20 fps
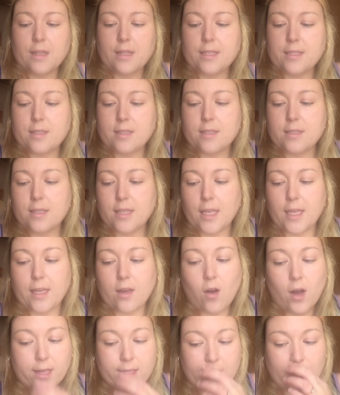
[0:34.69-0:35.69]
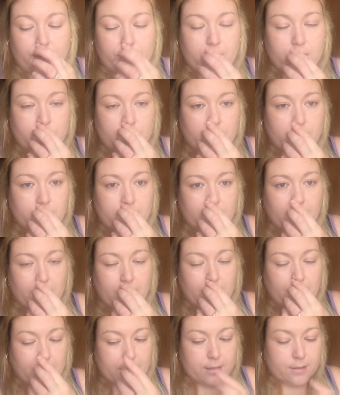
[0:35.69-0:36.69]
This is the high definition,
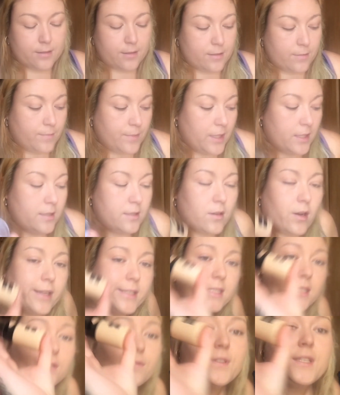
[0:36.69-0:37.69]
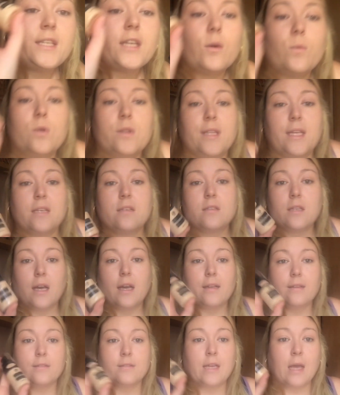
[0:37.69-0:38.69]
and this, I did a video on this
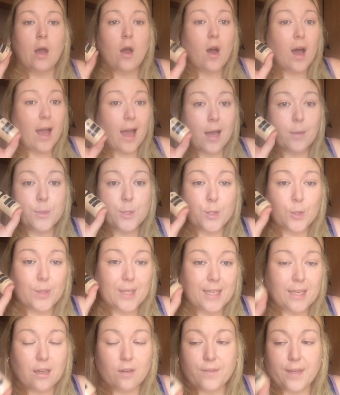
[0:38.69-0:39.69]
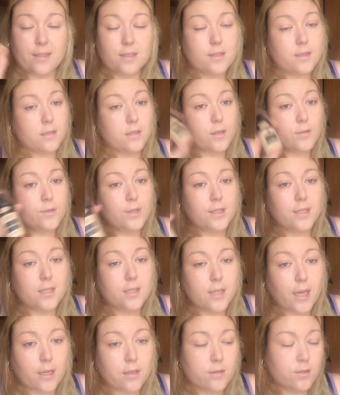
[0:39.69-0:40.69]
and I absolutely love it. This is only the
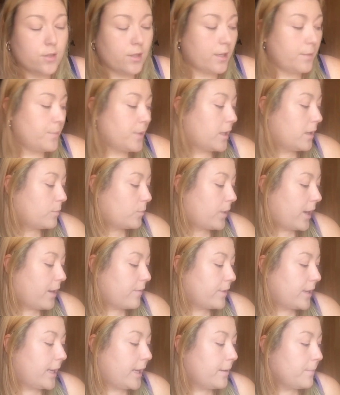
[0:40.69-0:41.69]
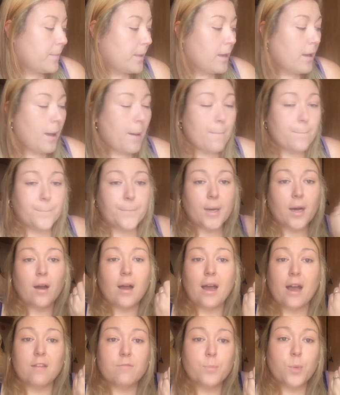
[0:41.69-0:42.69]
second time that I'm wearing it, but I
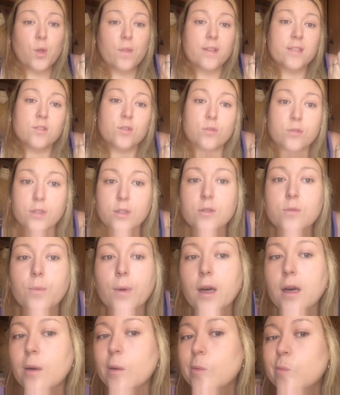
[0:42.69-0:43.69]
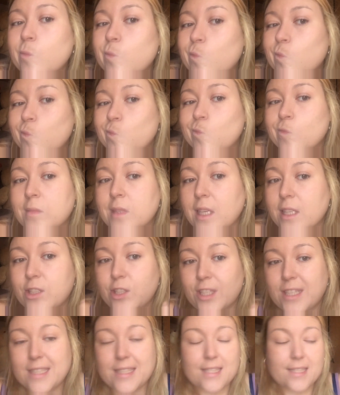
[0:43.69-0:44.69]
have put this on as well, as
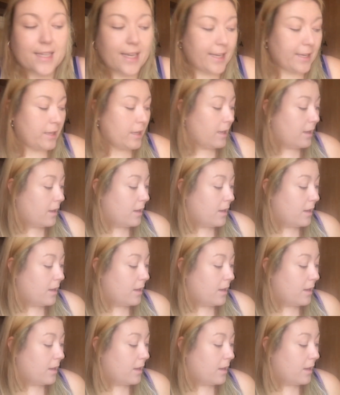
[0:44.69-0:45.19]
you can see.